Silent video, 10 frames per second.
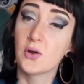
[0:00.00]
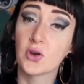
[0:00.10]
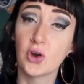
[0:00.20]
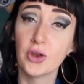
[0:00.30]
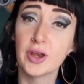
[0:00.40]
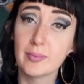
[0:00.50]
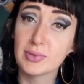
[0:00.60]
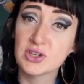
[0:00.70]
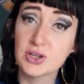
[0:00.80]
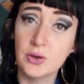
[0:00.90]
Con
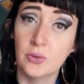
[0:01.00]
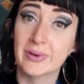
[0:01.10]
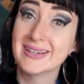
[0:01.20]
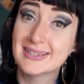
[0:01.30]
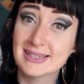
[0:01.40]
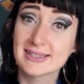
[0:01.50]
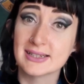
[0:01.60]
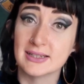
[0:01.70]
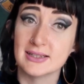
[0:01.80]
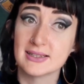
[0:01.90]
number 2,
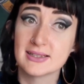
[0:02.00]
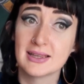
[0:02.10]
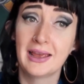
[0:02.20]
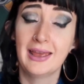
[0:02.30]
distance.